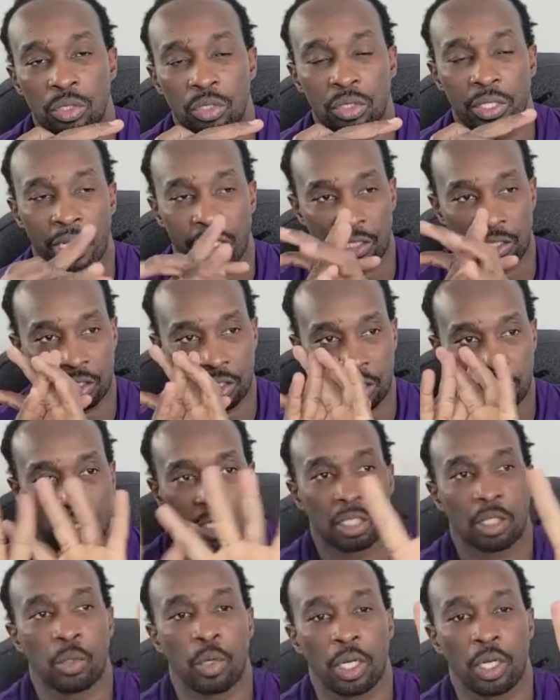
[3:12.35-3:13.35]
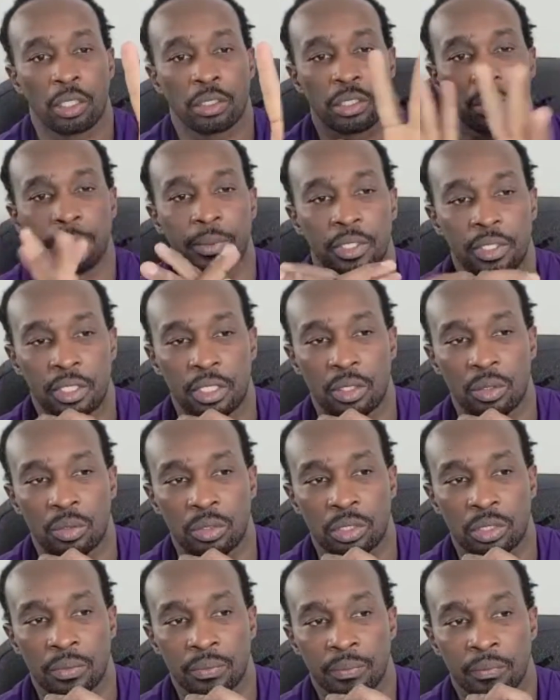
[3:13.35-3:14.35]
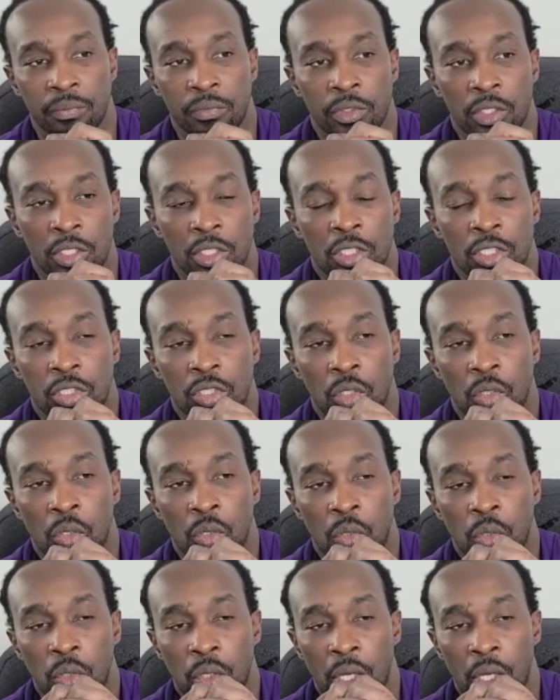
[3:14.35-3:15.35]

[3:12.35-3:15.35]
So that's just going to work out your BTUs. So